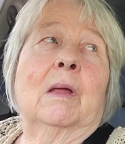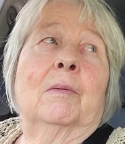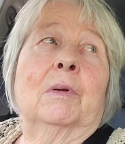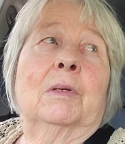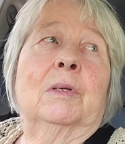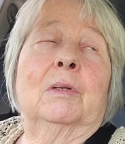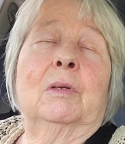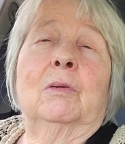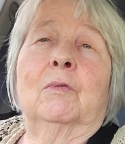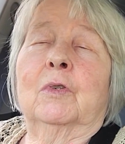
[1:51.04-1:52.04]
I went to
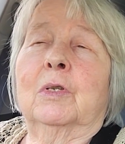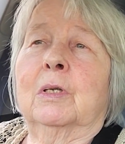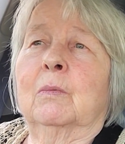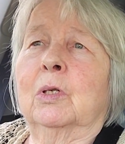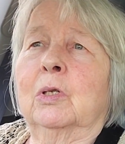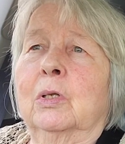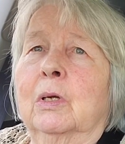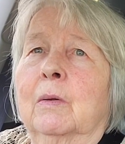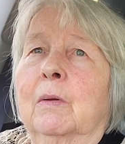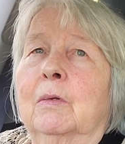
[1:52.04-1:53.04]
the University of
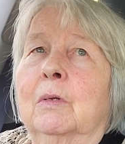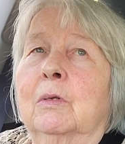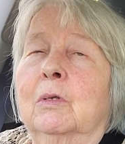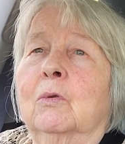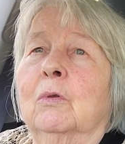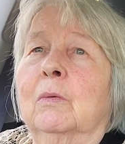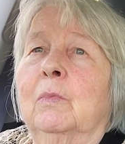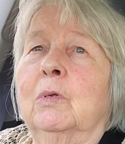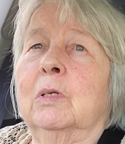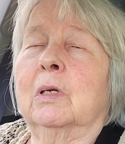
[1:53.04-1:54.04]
Michigan School of
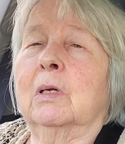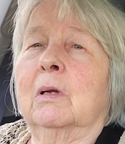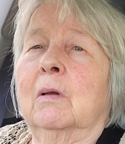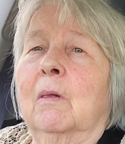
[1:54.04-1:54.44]
Music.